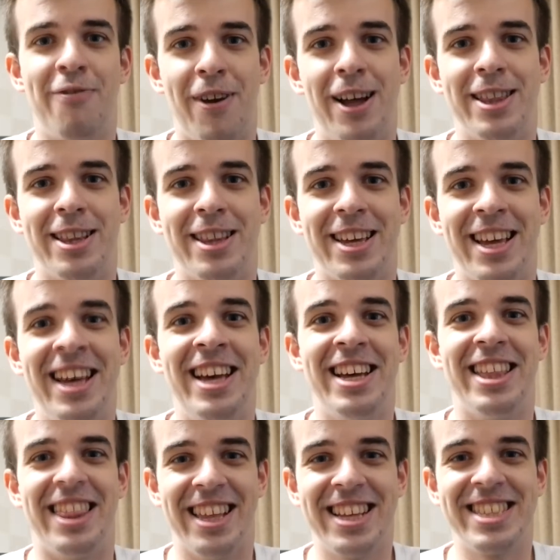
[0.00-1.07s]
Finally,
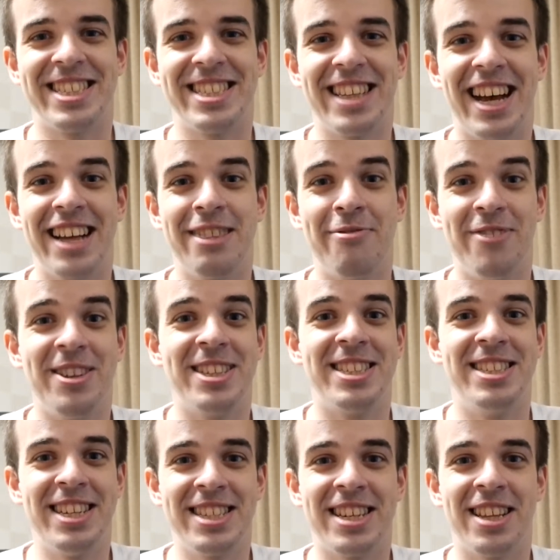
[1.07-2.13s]
let's start
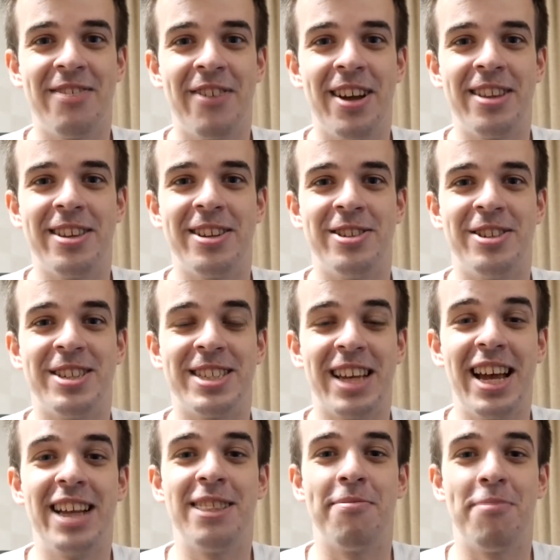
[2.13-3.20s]
with disadvantages
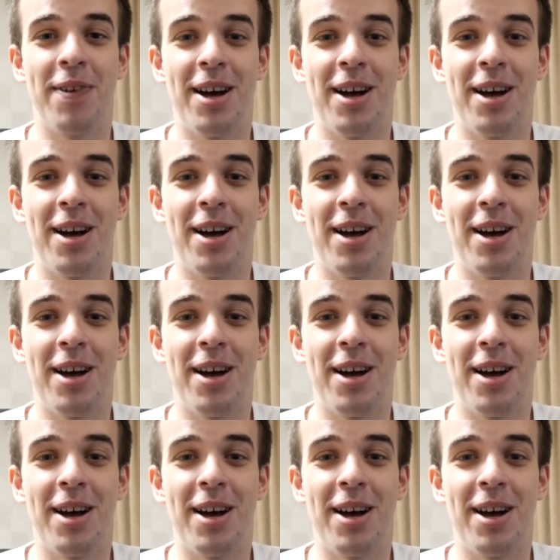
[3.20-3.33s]
and